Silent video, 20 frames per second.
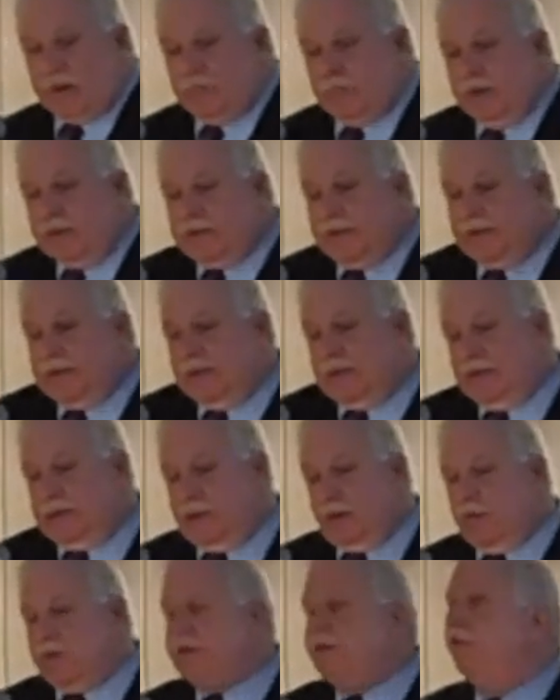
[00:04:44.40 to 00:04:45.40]
But
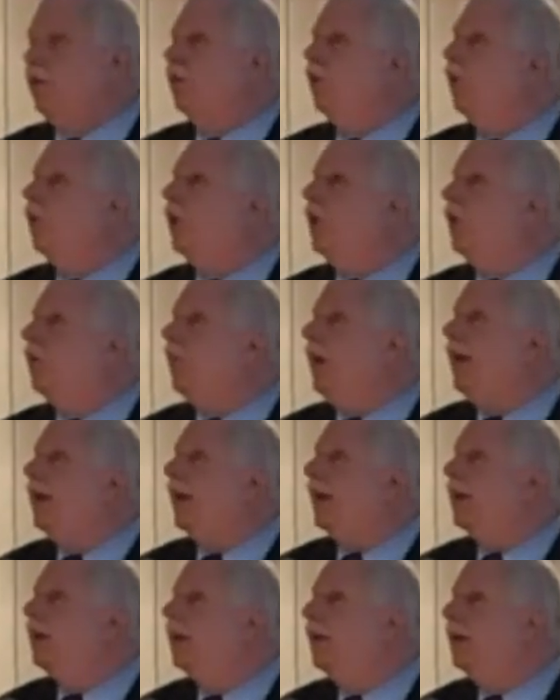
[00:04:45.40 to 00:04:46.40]
those of you who could make
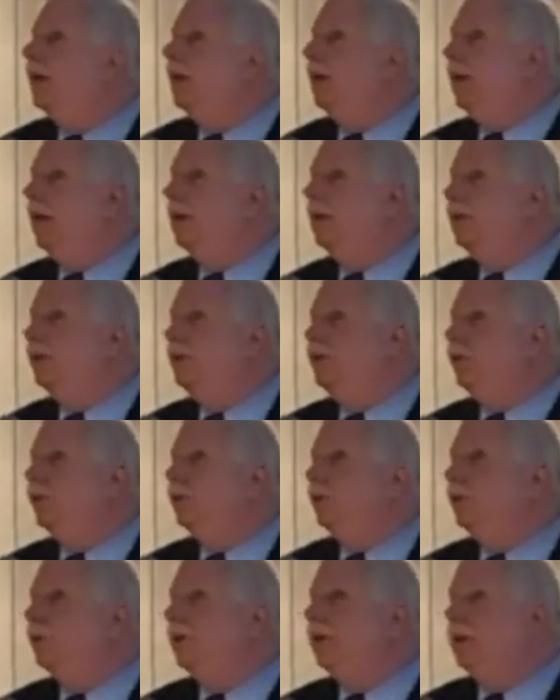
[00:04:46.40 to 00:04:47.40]
it in
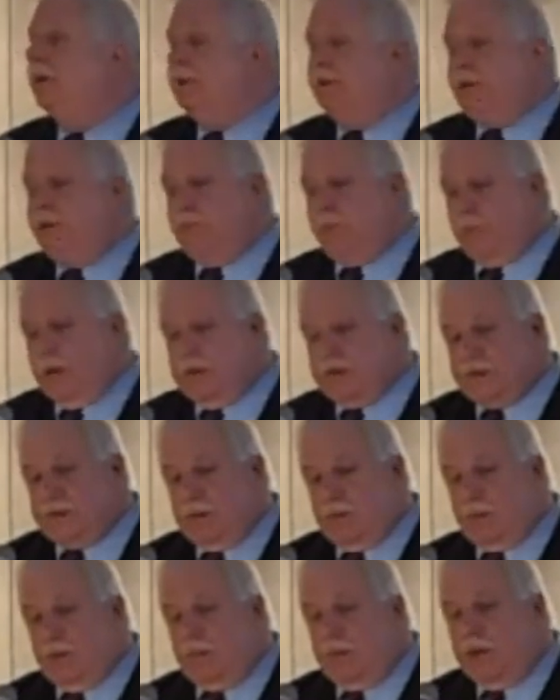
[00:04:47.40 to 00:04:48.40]
June to Princeton
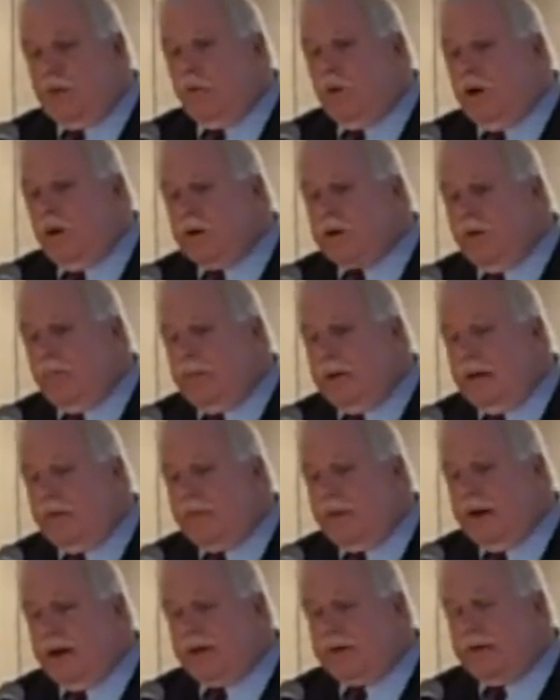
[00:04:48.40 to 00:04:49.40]
would be welcome at
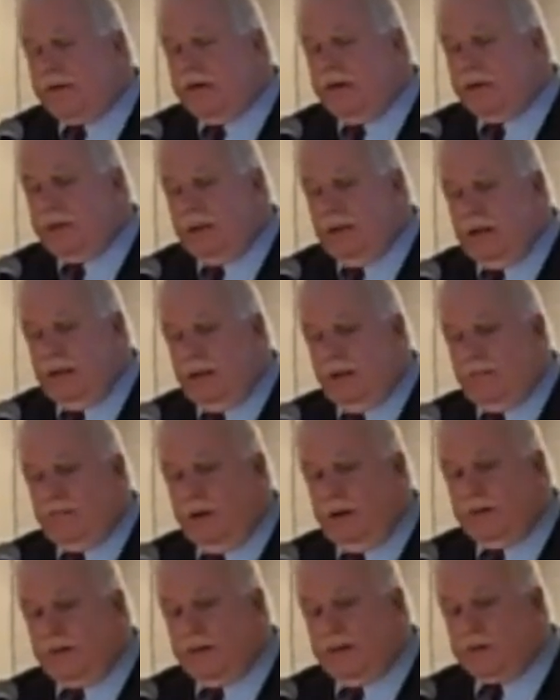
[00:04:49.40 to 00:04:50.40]
that
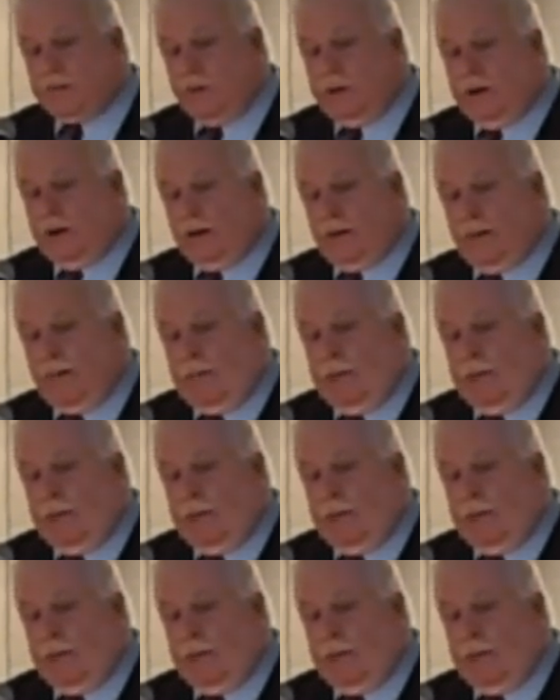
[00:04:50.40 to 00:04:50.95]
event as well.